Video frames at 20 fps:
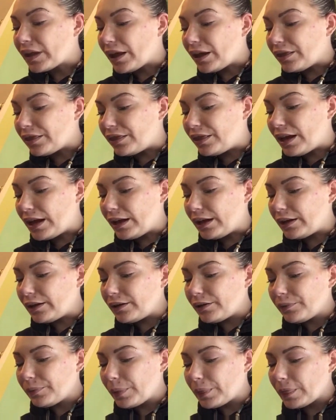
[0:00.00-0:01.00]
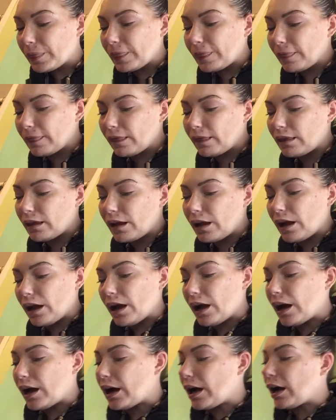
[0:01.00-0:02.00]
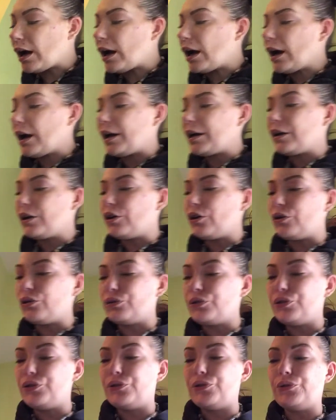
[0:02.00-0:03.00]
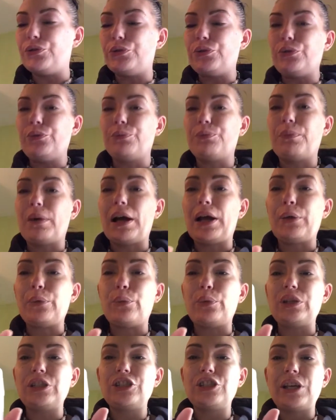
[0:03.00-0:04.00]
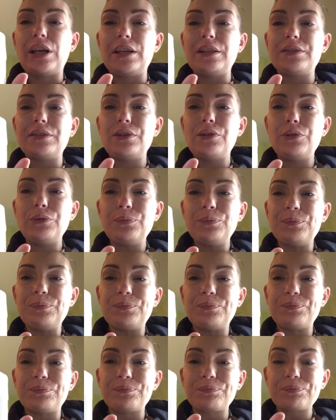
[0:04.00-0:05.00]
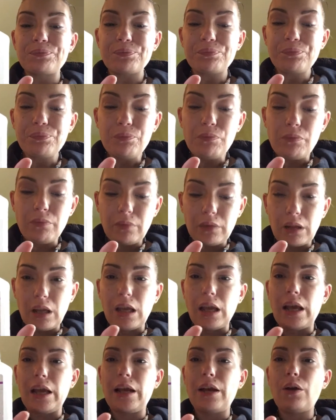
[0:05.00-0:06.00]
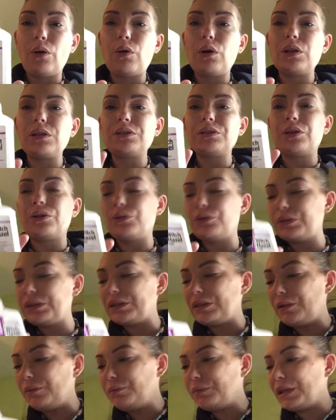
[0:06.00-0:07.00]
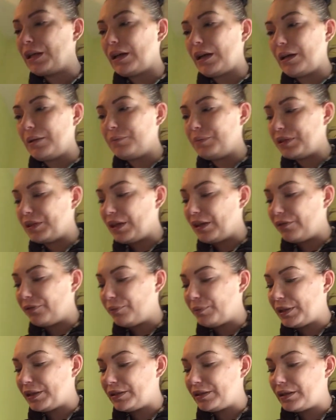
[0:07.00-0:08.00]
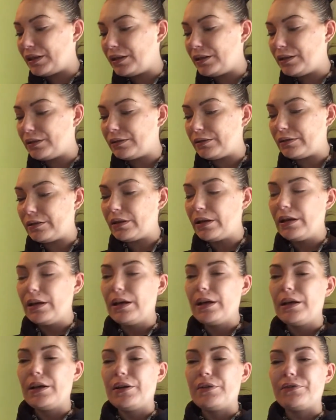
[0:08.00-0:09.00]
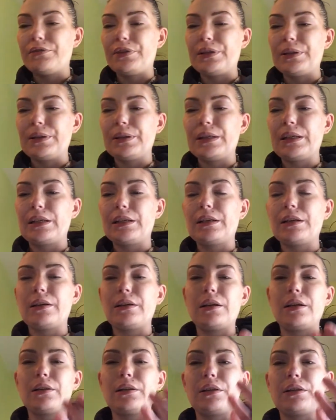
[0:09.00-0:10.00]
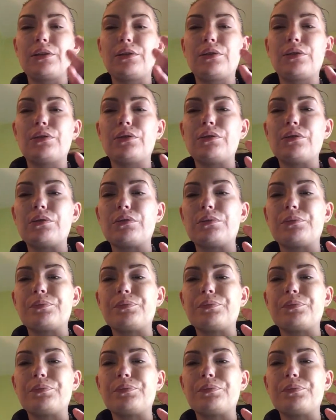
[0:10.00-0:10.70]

Then I go to my witch hazel. And also sometimes if my skin is feeling a little,